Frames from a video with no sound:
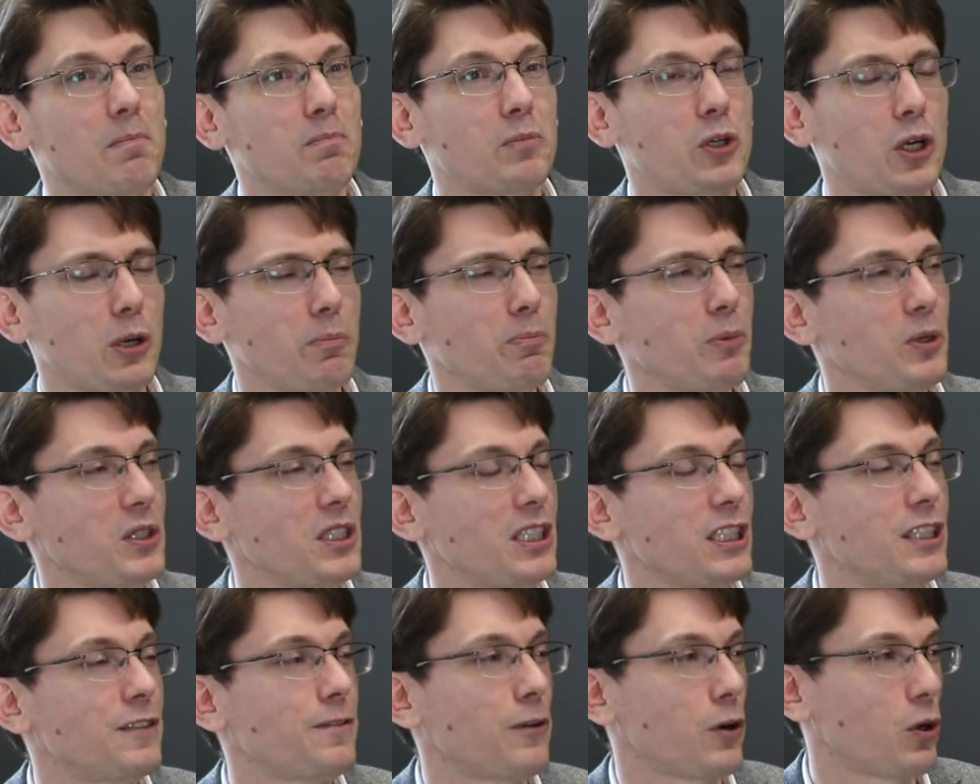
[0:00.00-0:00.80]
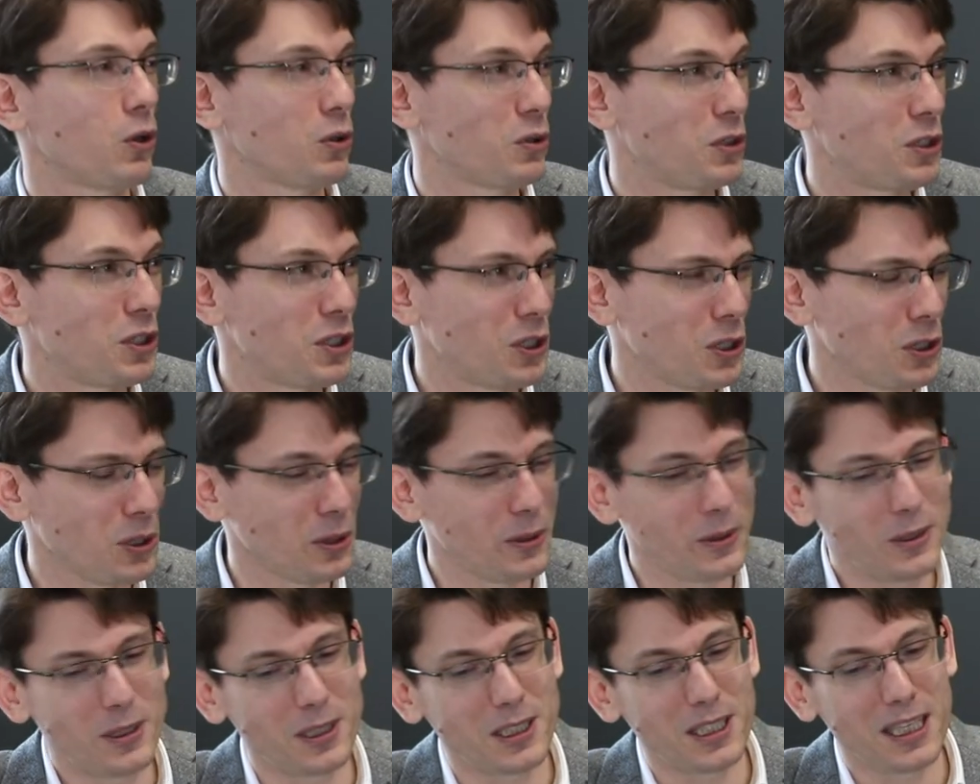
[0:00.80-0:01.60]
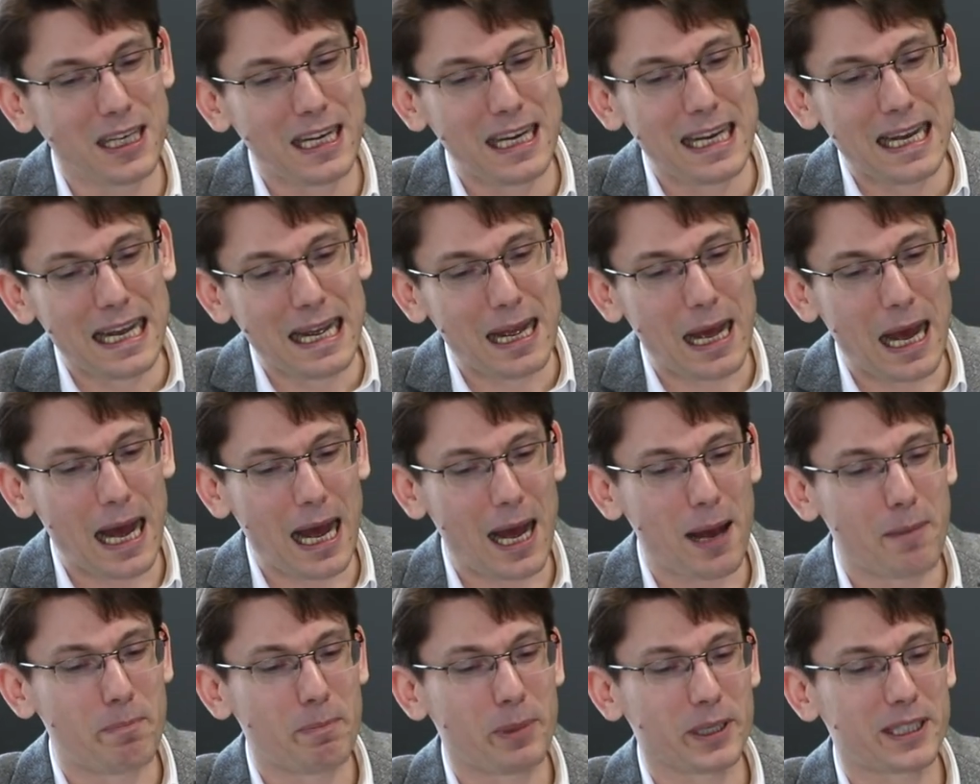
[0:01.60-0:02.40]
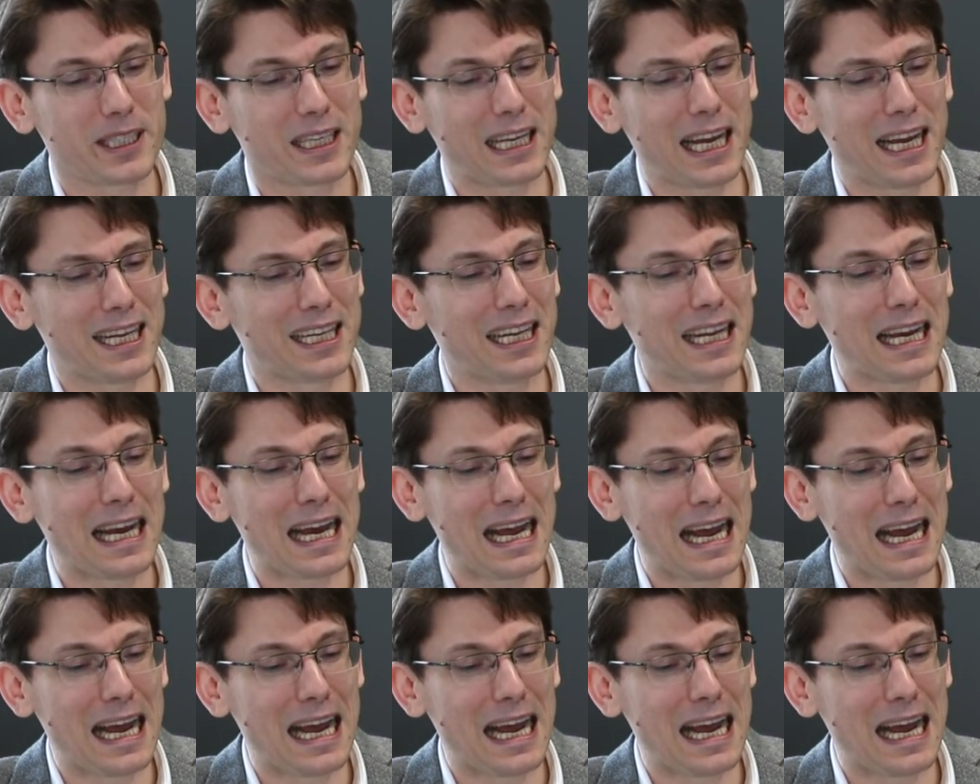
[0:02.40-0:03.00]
companies followed suit. But again,